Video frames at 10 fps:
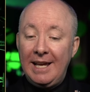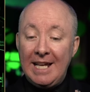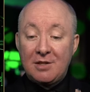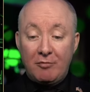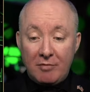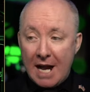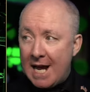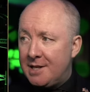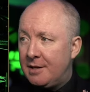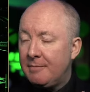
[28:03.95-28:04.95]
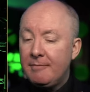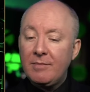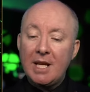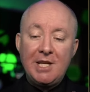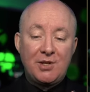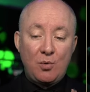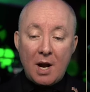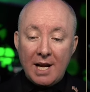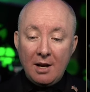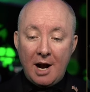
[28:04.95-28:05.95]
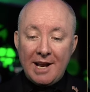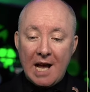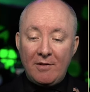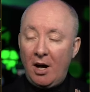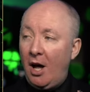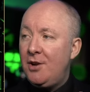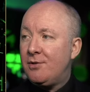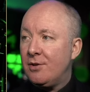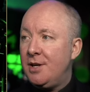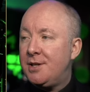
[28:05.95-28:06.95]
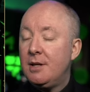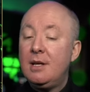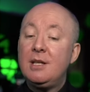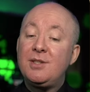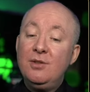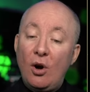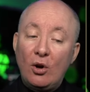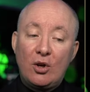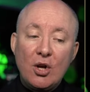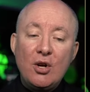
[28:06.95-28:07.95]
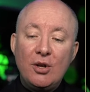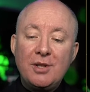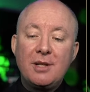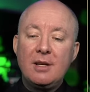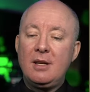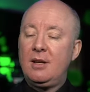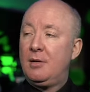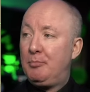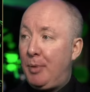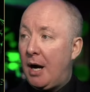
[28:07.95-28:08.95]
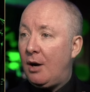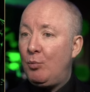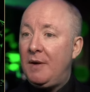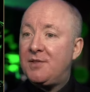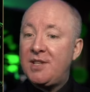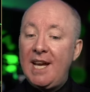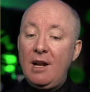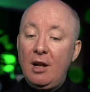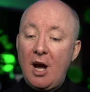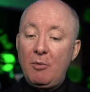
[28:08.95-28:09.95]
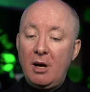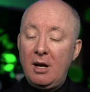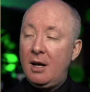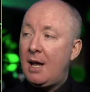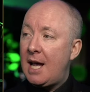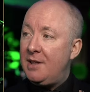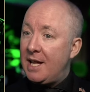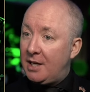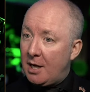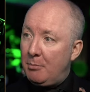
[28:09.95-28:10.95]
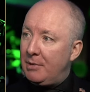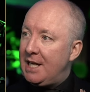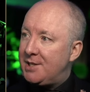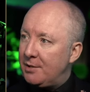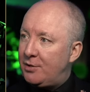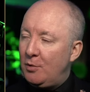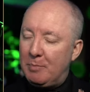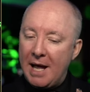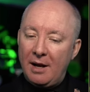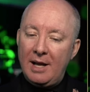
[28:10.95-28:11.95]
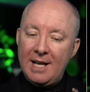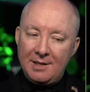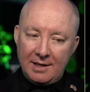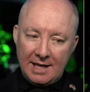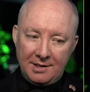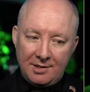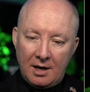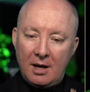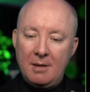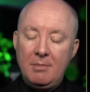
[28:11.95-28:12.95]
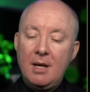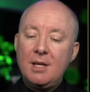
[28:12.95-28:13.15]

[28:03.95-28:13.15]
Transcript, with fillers: It's red. It's 29 out of 100. It's not good, but we've seen lower, and then companies do better in time.